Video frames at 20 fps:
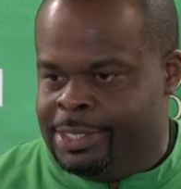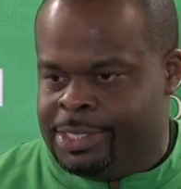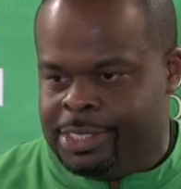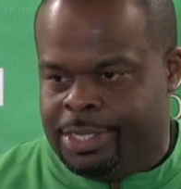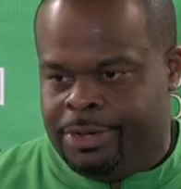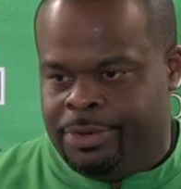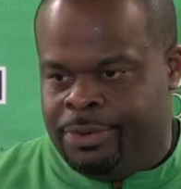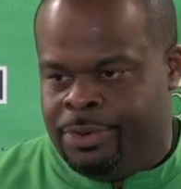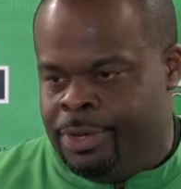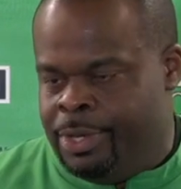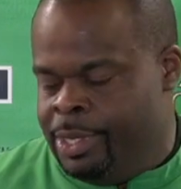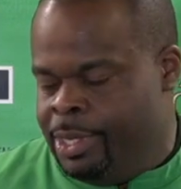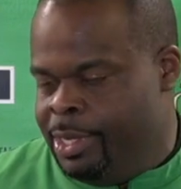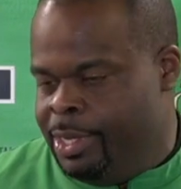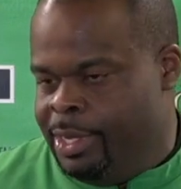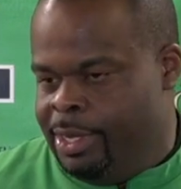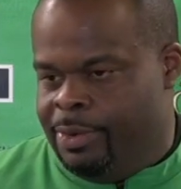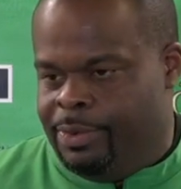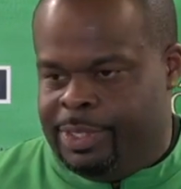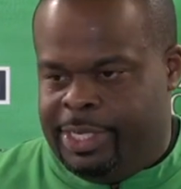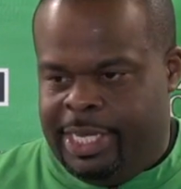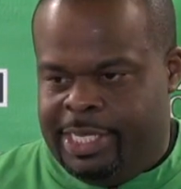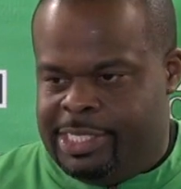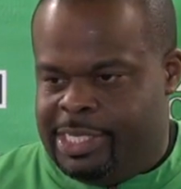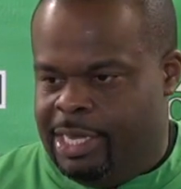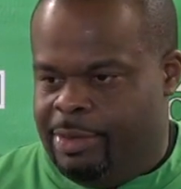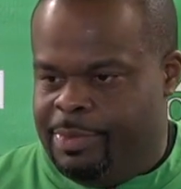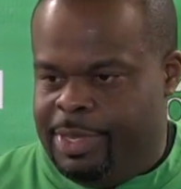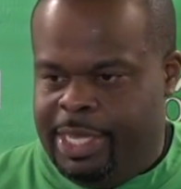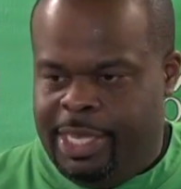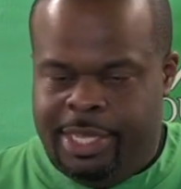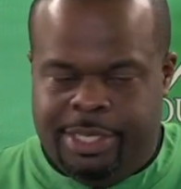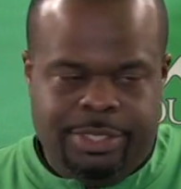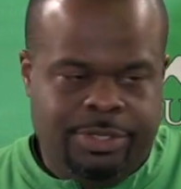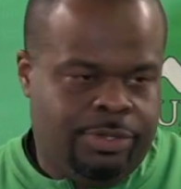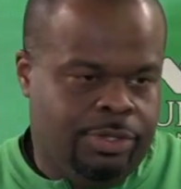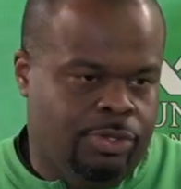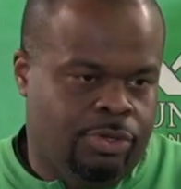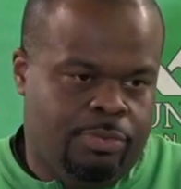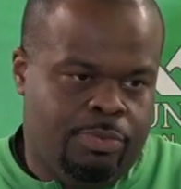So when they tell me he can do
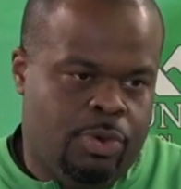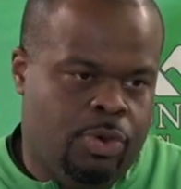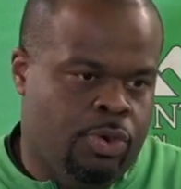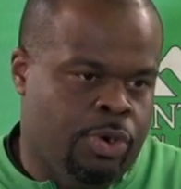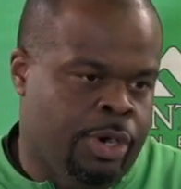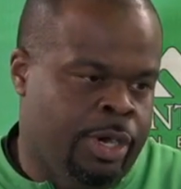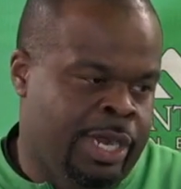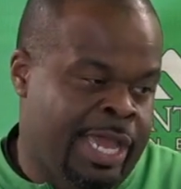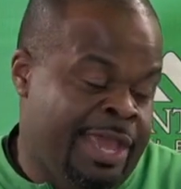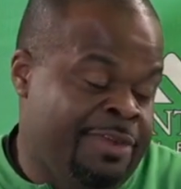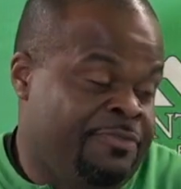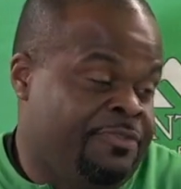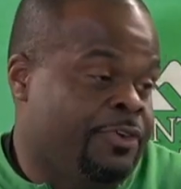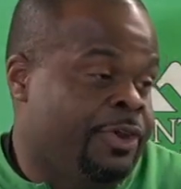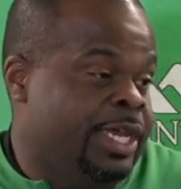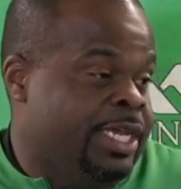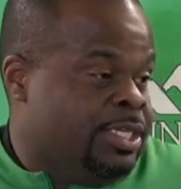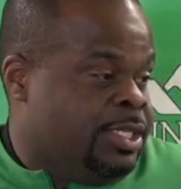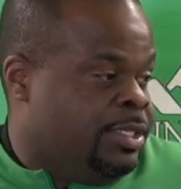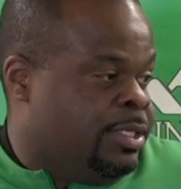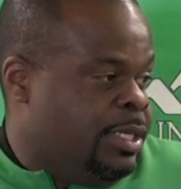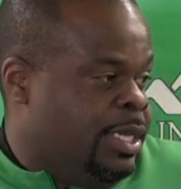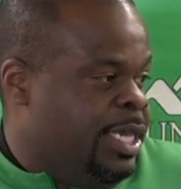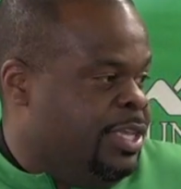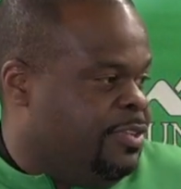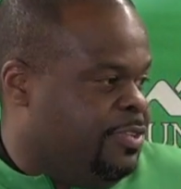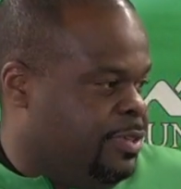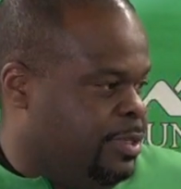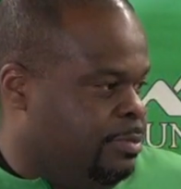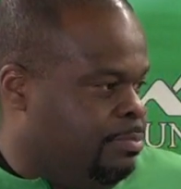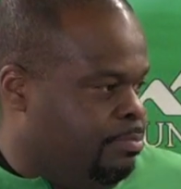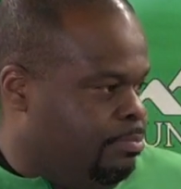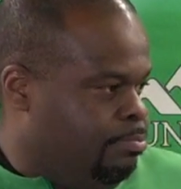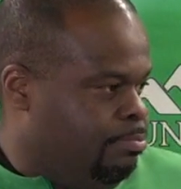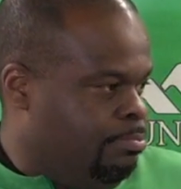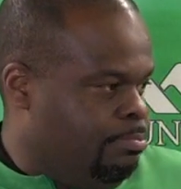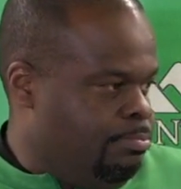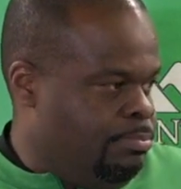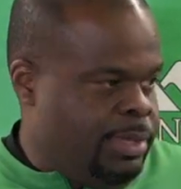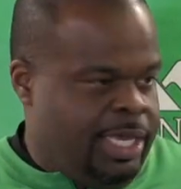a little more, and for his
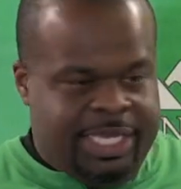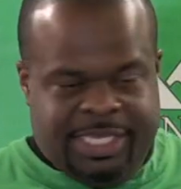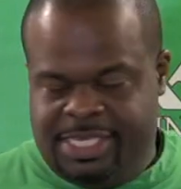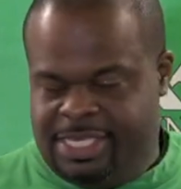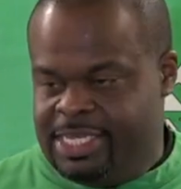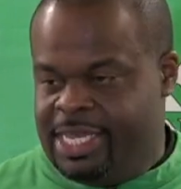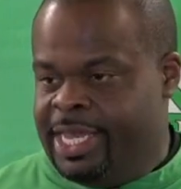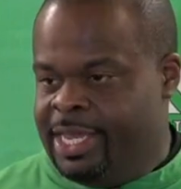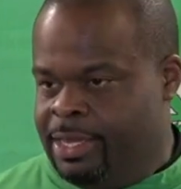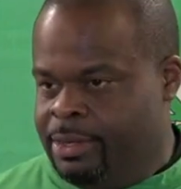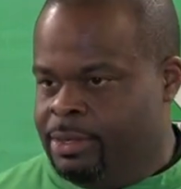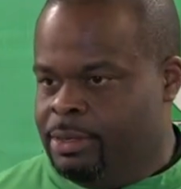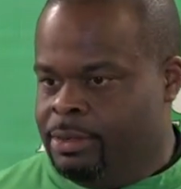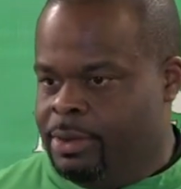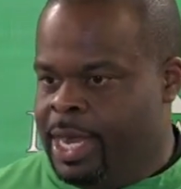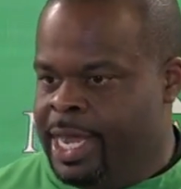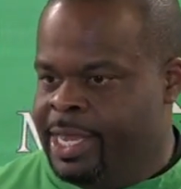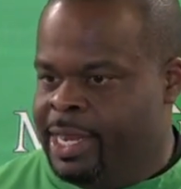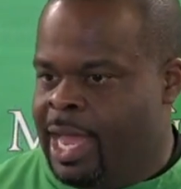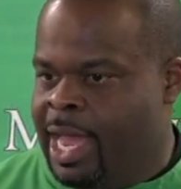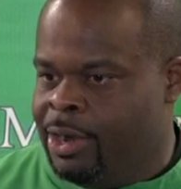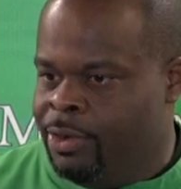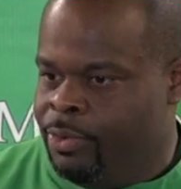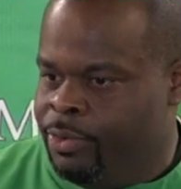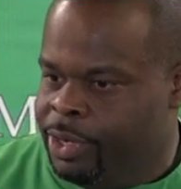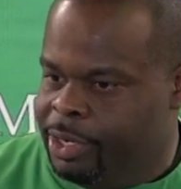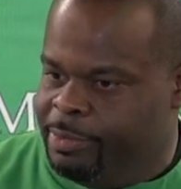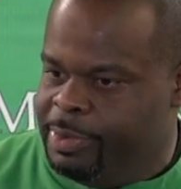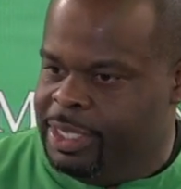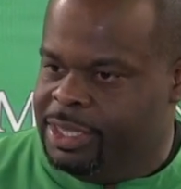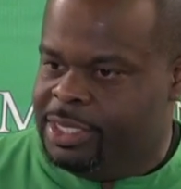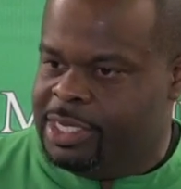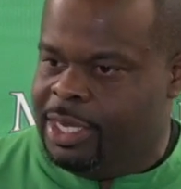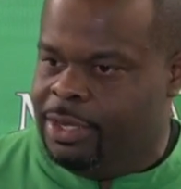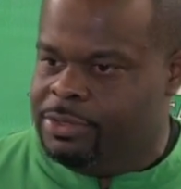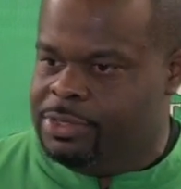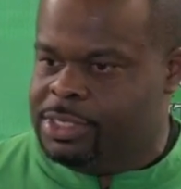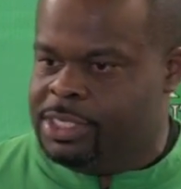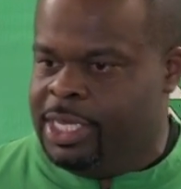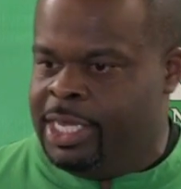sake, right? I don't want to be the
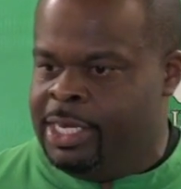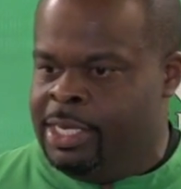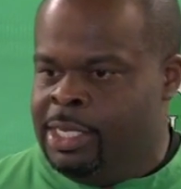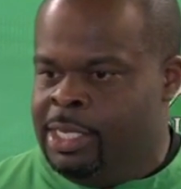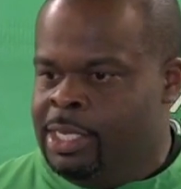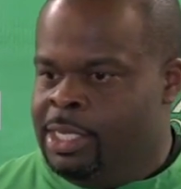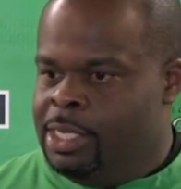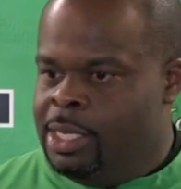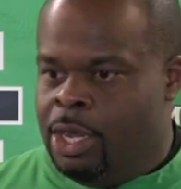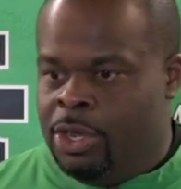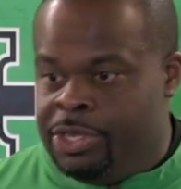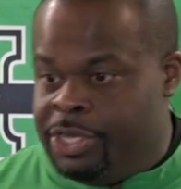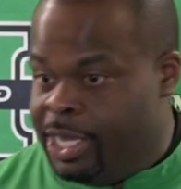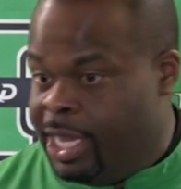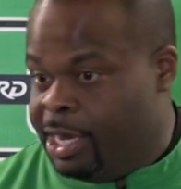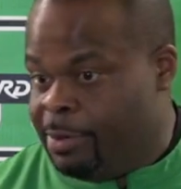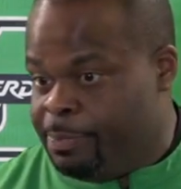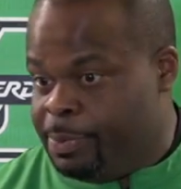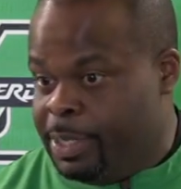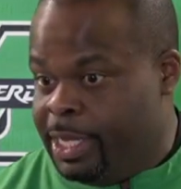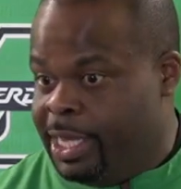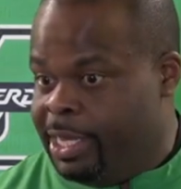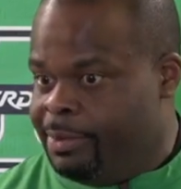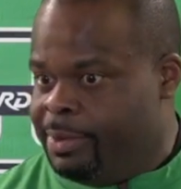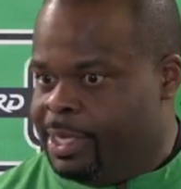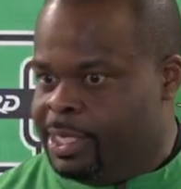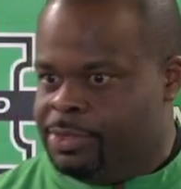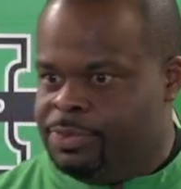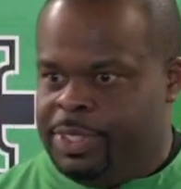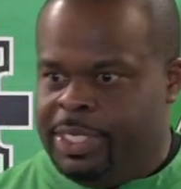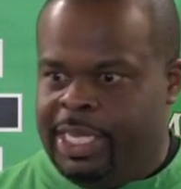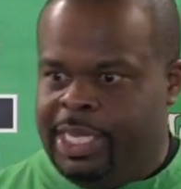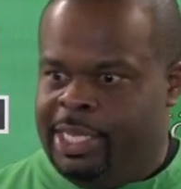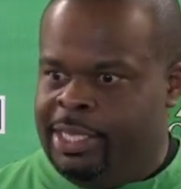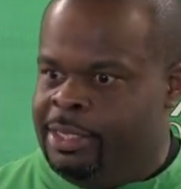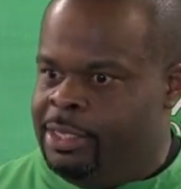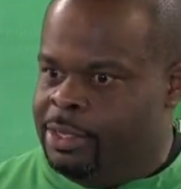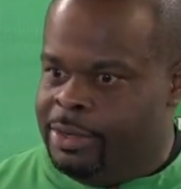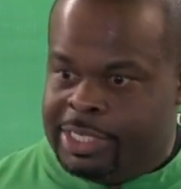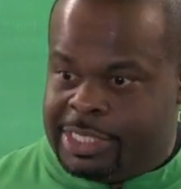coach that, oh, you got to play because we
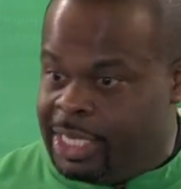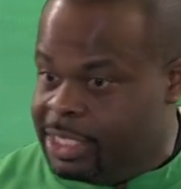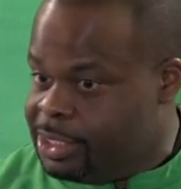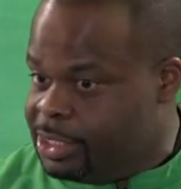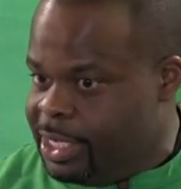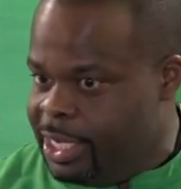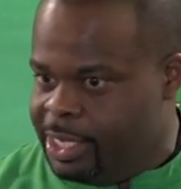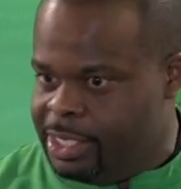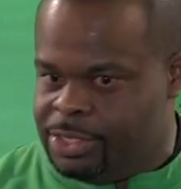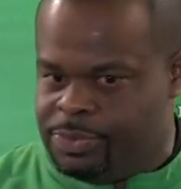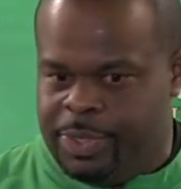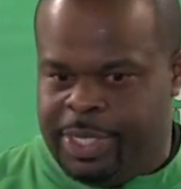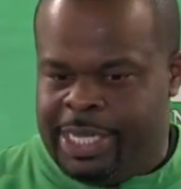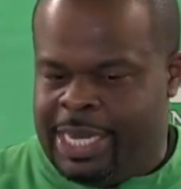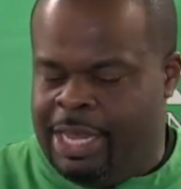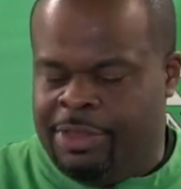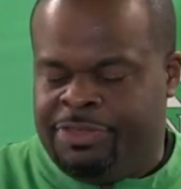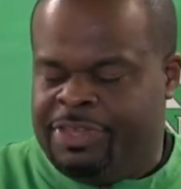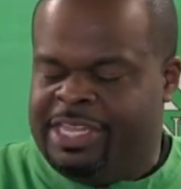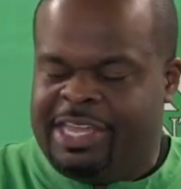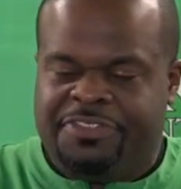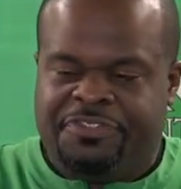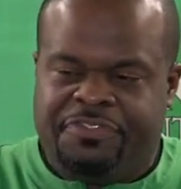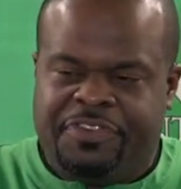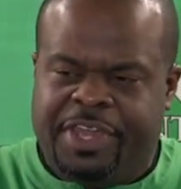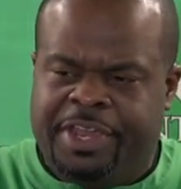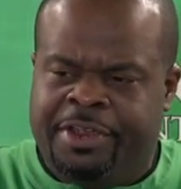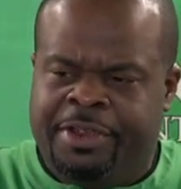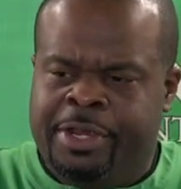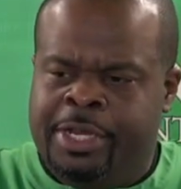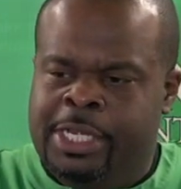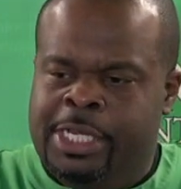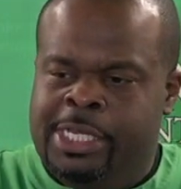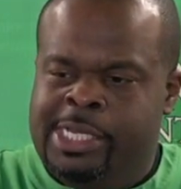need, you know, a touchdown this weekend. I don't think that's fair.